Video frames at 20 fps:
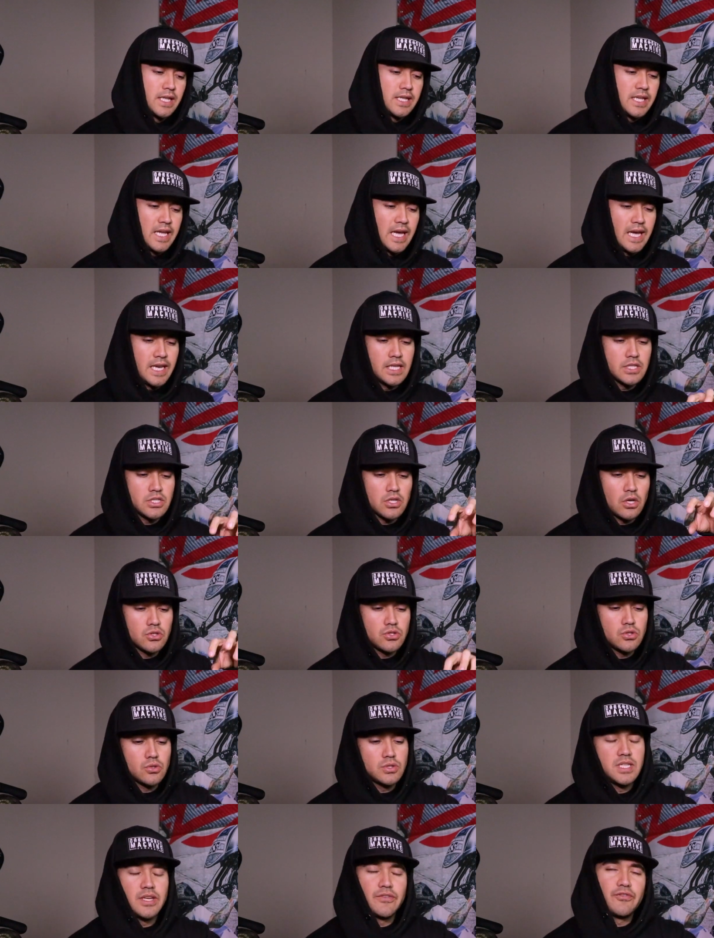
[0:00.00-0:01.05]
that it's
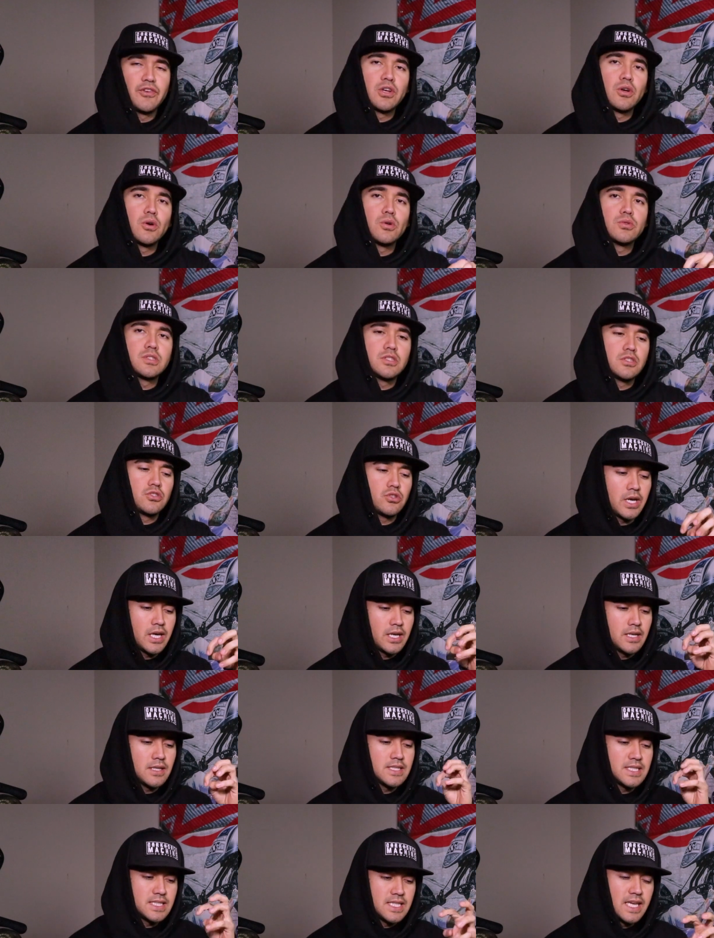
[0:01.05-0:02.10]
also difficult to try
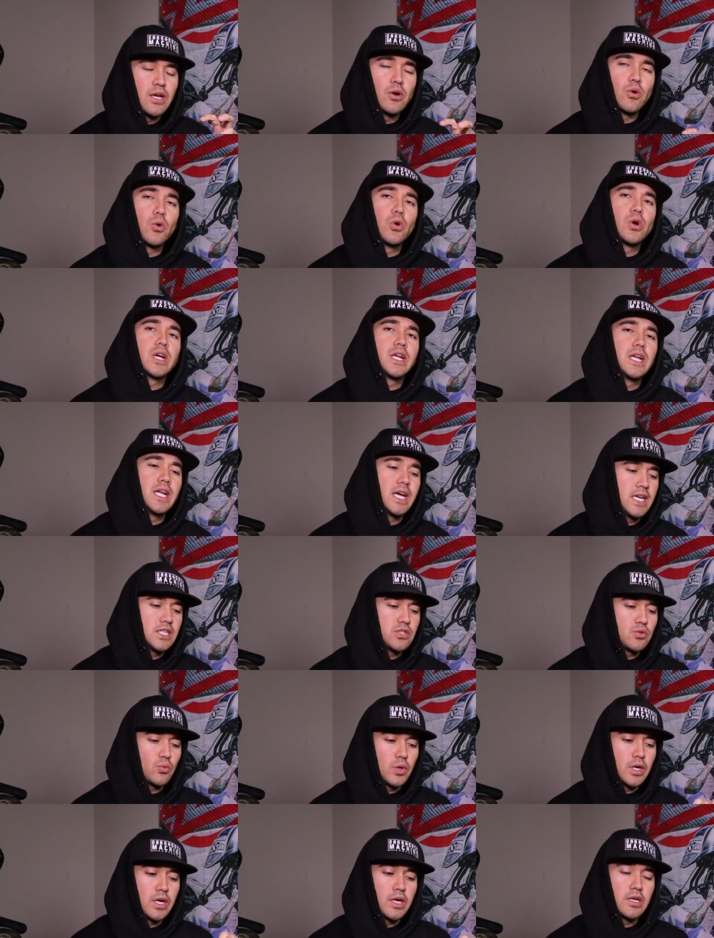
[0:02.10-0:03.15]
to stay
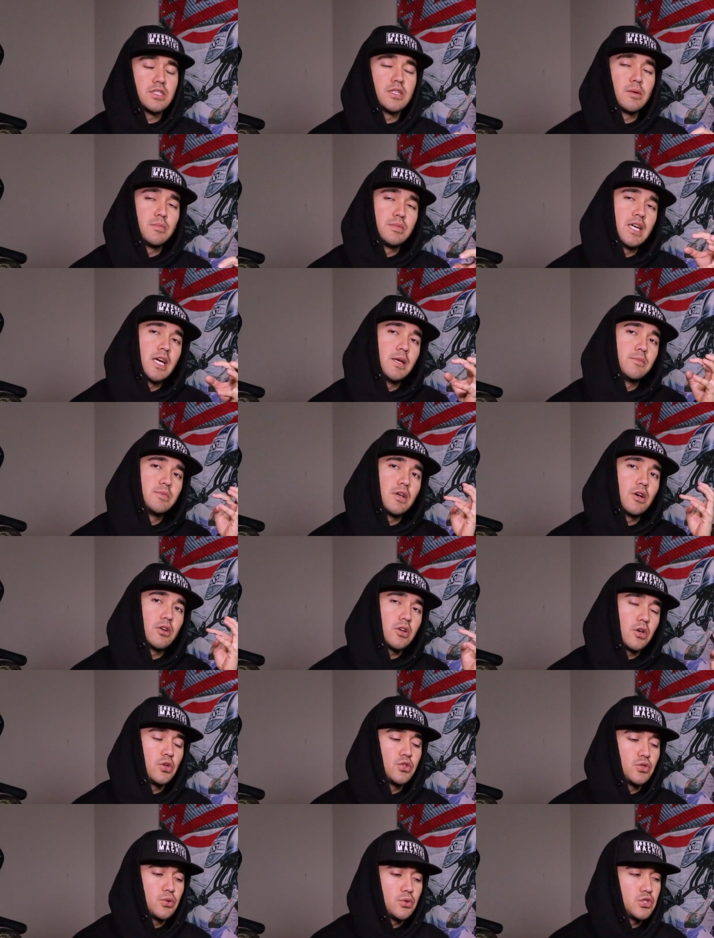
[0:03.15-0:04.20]
organized, where sometimes I'll
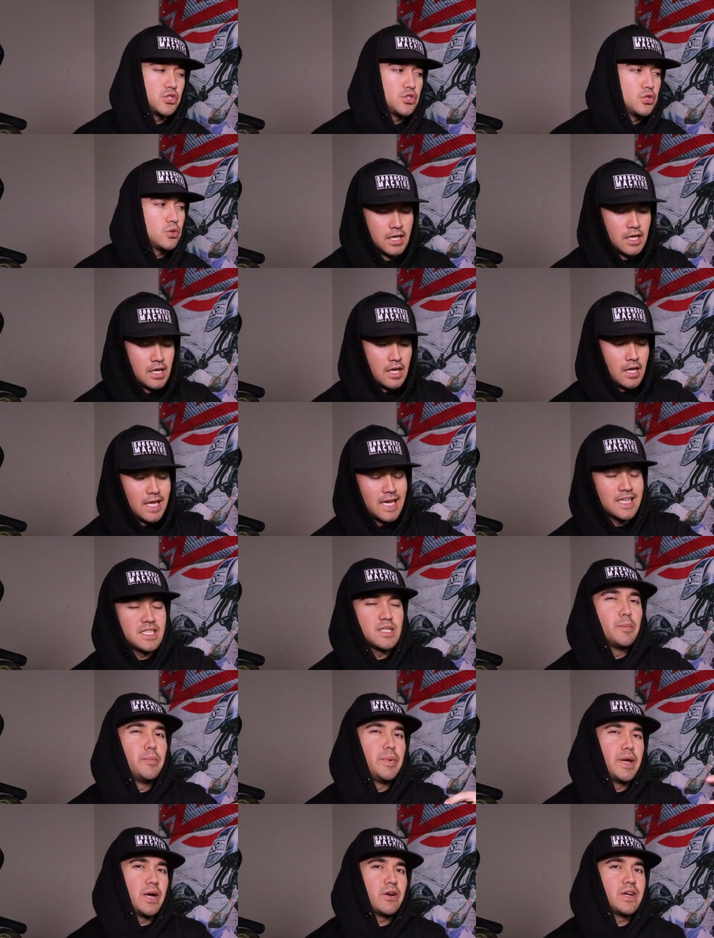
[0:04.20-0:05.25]
go to a shoot, I'll
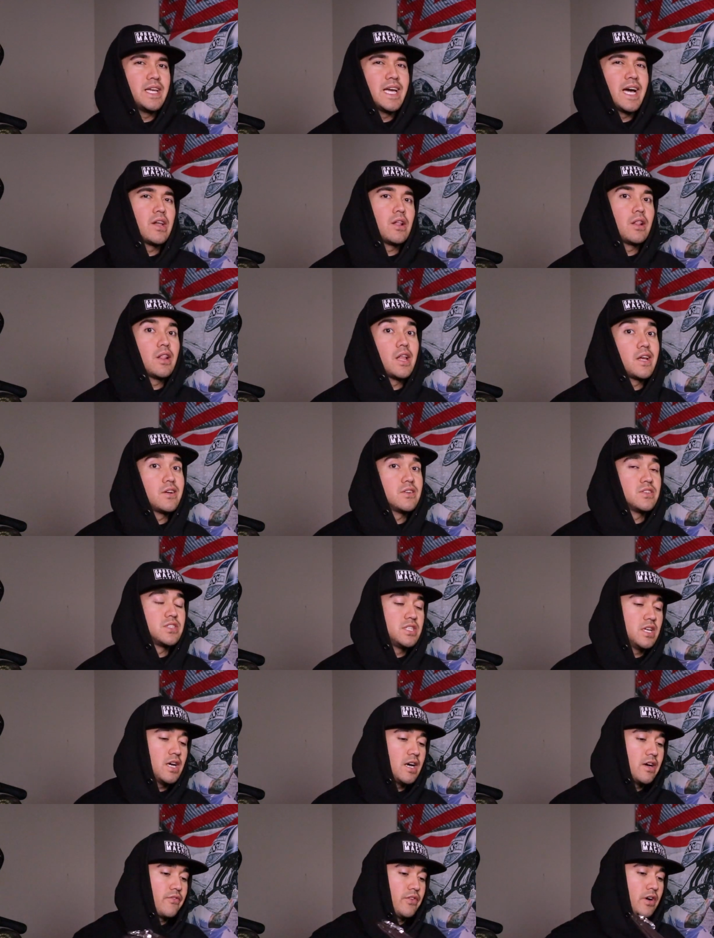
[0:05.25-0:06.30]
have to bury out a lot of
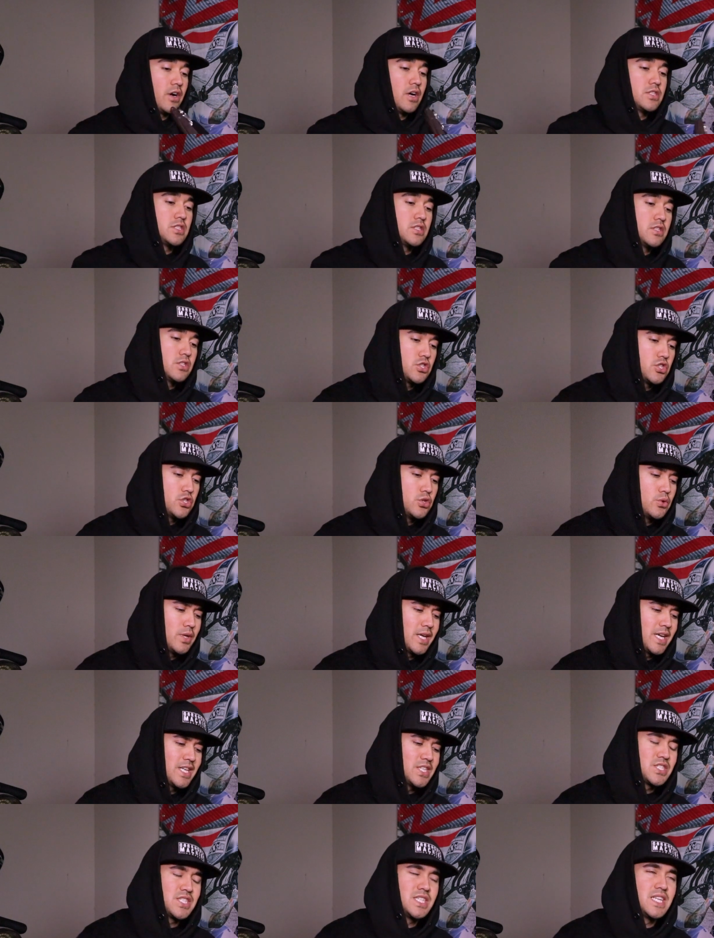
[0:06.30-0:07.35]
stuff onto the shoot.
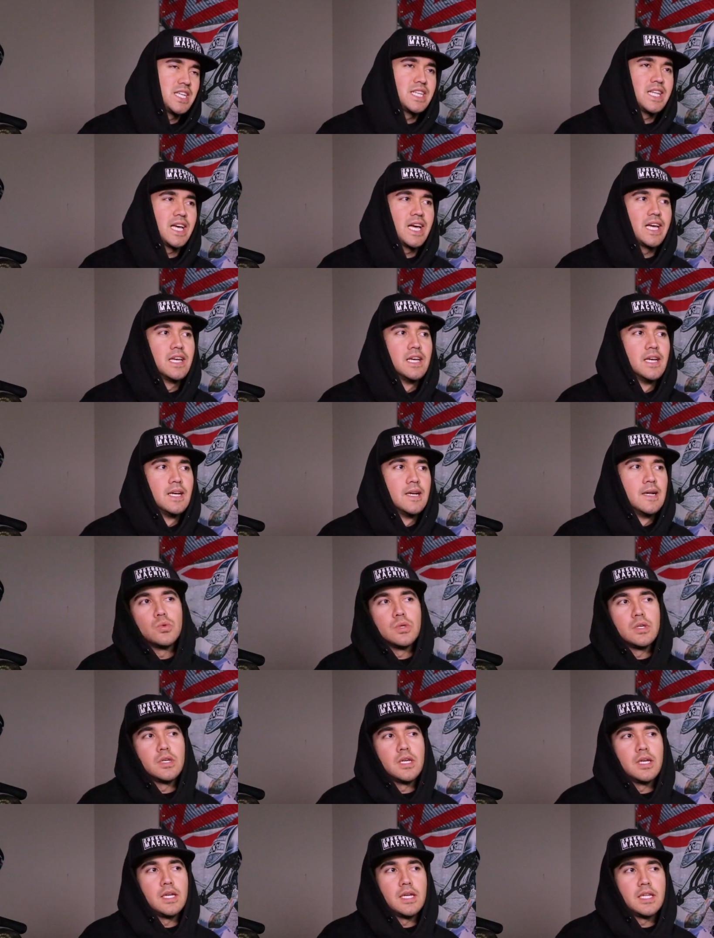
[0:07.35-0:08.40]
I just think that
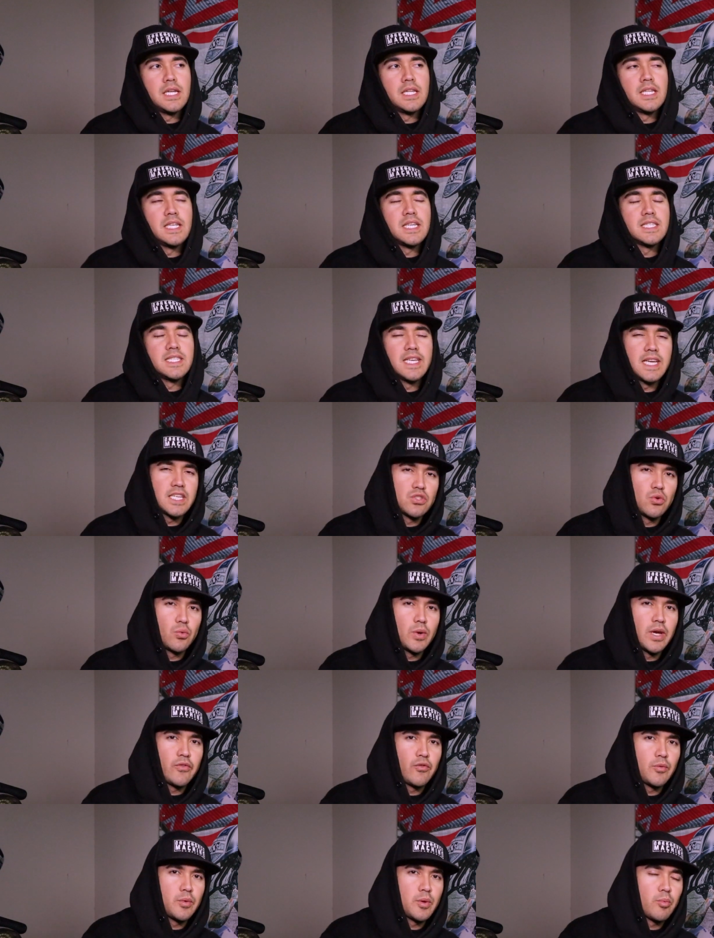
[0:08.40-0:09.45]
it takes
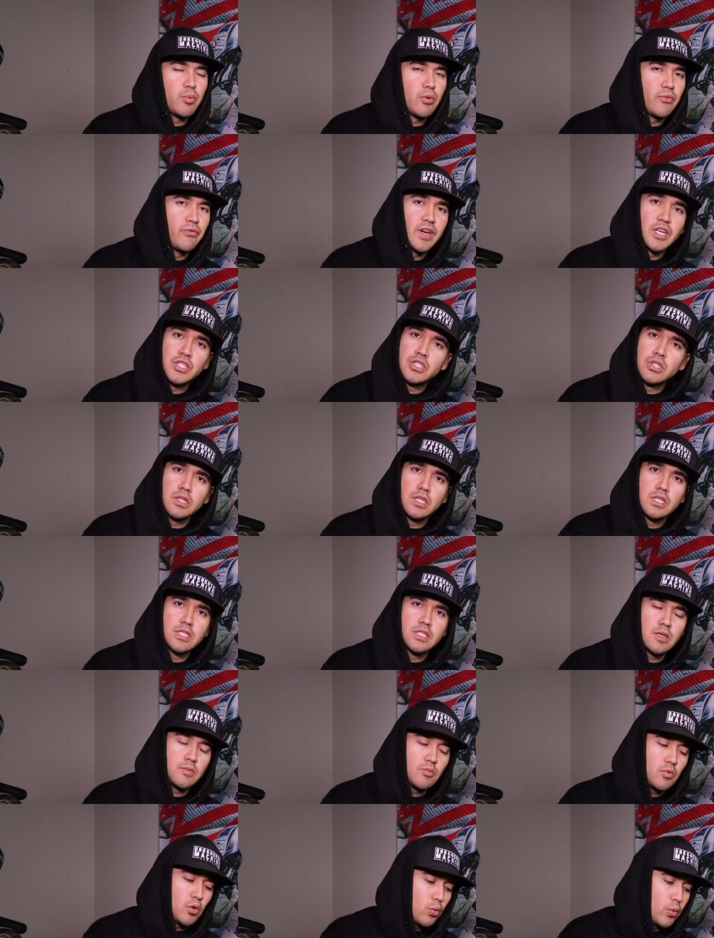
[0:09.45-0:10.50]
away from your
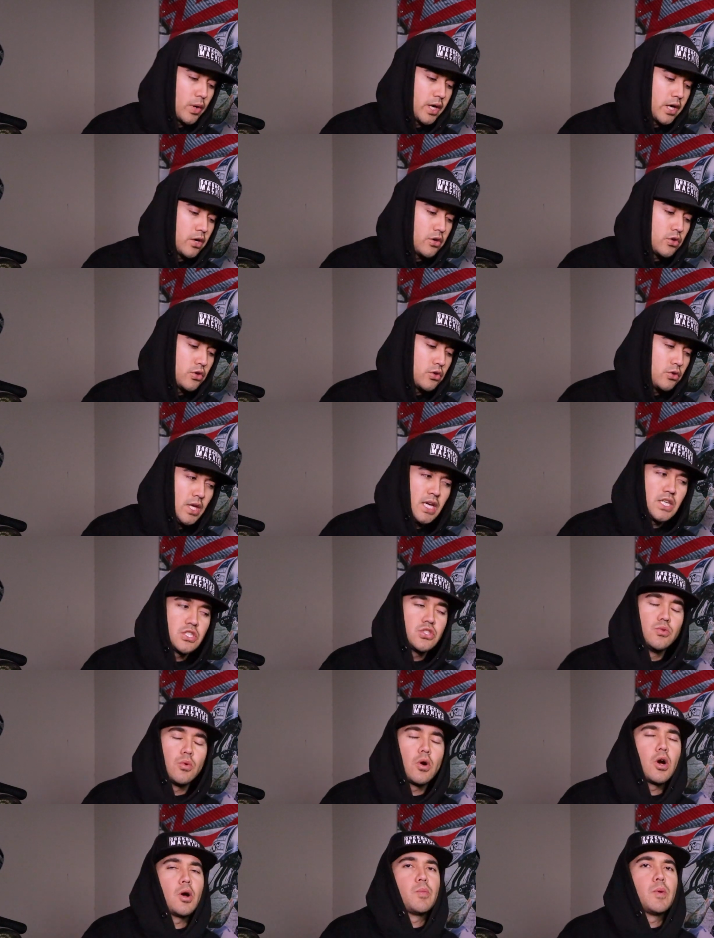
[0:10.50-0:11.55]
professionalism, where yes,
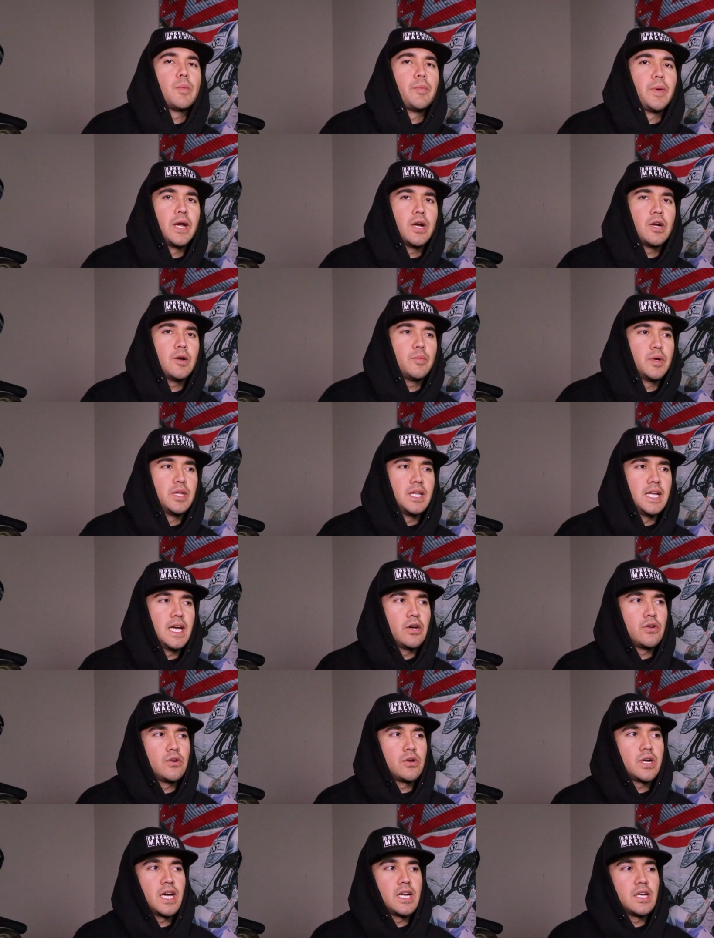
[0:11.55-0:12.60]
you are prepared, but now
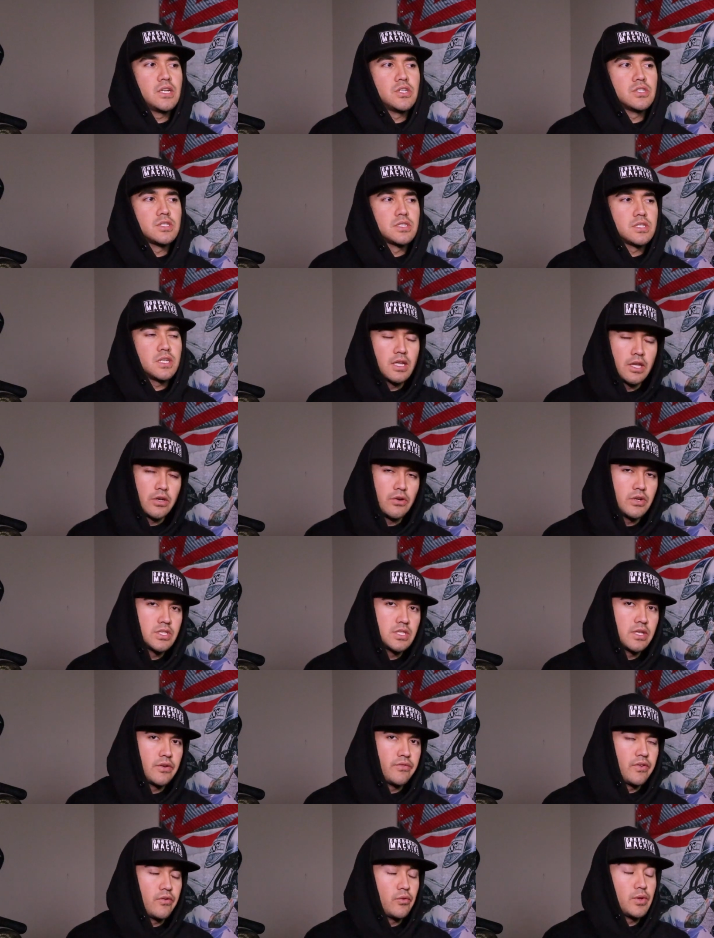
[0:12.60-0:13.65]
you're kind of just cluttering
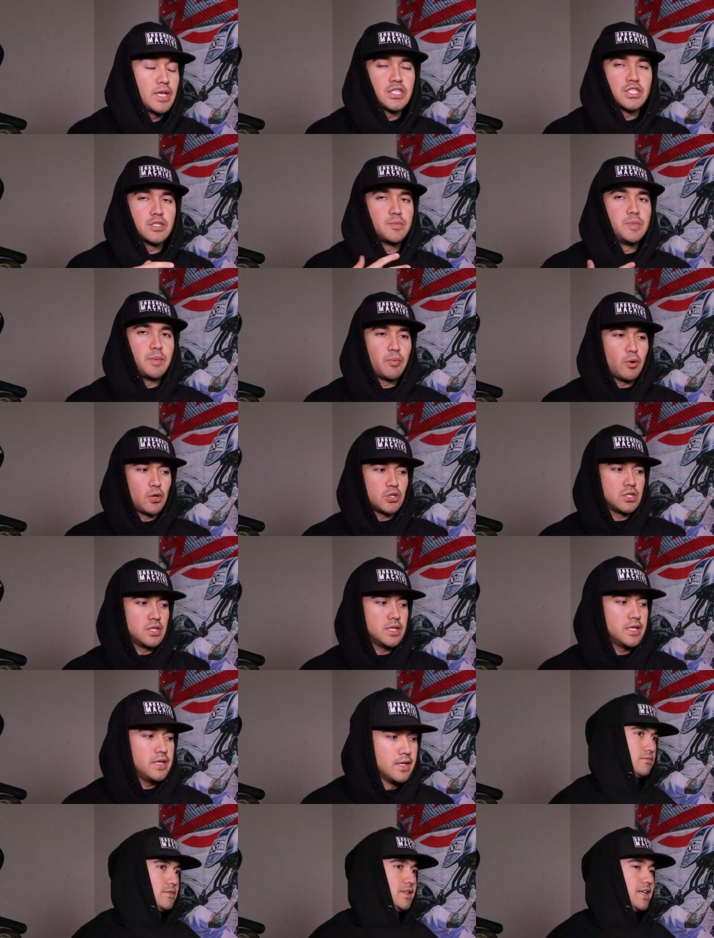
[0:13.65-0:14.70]
stuff everywhere. That's just me personally.